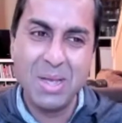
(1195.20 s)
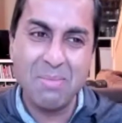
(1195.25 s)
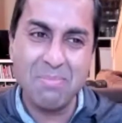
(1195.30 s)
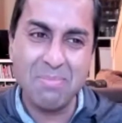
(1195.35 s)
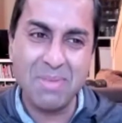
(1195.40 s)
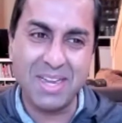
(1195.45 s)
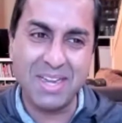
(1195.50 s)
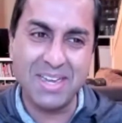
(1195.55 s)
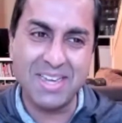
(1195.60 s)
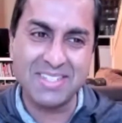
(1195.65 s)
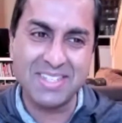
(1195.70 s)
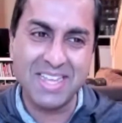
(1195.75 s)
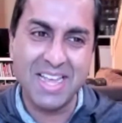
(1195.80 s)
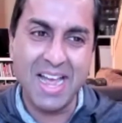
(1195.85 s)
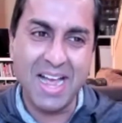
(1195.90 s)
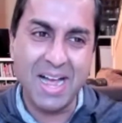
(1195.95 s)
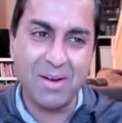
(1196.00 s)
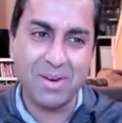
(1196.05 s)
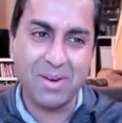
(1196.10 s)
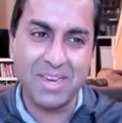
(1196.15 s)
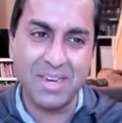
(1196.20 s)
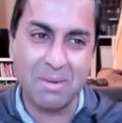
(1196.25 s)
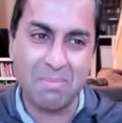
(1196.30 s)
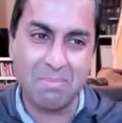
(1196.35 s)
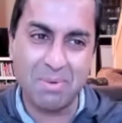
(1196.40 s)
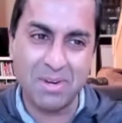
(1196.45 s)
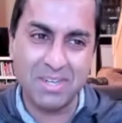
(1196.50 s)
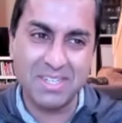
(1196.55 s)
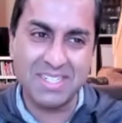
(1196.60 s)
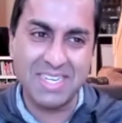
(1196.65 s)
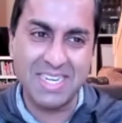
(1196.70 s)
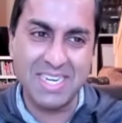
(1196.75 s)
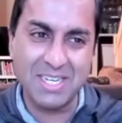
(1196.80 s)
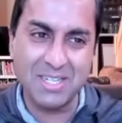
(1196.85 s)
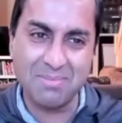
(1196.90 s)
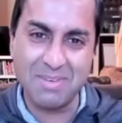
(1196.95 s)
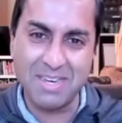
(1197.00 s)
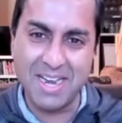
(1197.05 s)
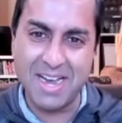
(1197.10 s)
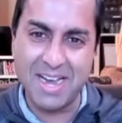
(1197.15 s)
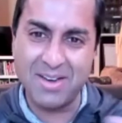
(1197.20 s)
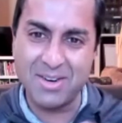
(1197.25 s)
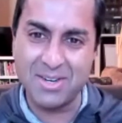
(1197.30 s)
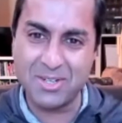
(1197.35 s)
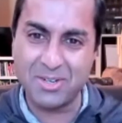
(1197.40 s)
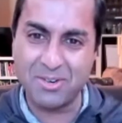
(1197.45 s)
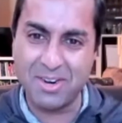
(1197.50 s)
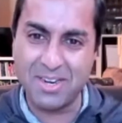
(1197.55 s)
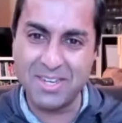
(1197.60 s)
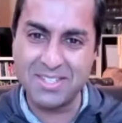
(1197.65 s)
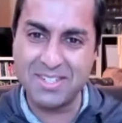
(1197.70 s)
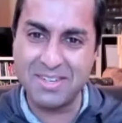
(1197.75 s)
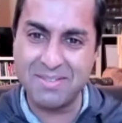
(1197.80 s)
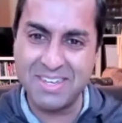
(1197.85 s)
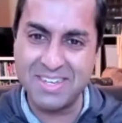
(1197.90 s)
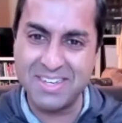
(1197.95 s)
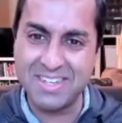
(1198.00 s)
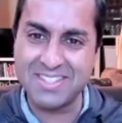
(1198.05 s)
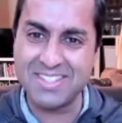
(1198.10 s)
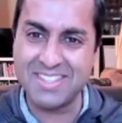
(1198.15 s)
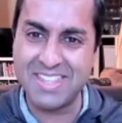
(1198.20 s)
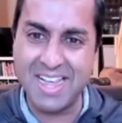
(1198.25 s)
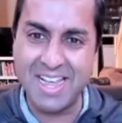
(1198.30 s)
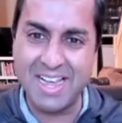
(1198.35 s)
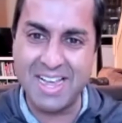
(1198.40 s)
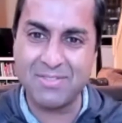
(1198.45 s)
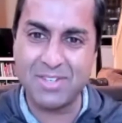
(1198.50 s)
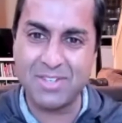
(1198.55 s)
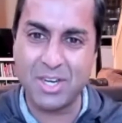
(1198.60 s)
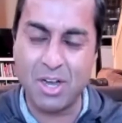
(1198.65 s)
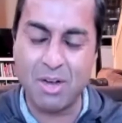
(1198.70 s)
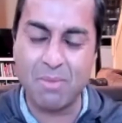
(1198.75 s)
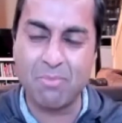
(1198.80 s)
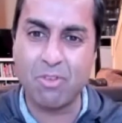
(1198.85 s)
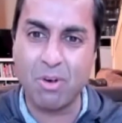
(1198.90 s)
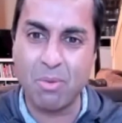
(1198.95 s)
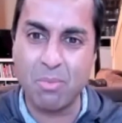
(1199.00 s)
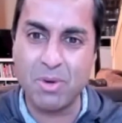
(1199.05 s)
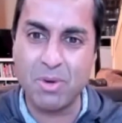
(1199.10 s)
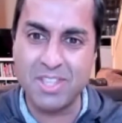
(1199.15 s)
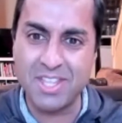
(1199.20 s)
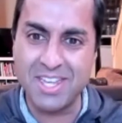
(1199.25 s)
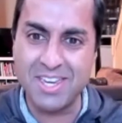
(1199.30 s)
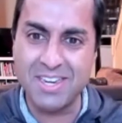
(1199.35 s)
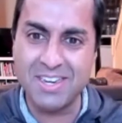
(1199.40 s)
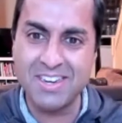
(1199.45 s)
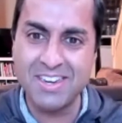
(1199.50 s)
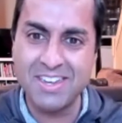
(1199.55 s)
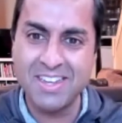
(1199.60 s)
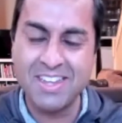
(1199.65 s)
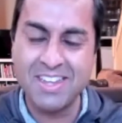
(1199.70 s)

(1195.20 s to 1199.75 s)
Because how could a book teach me how to trust? I mean, doesn't that have to come from within?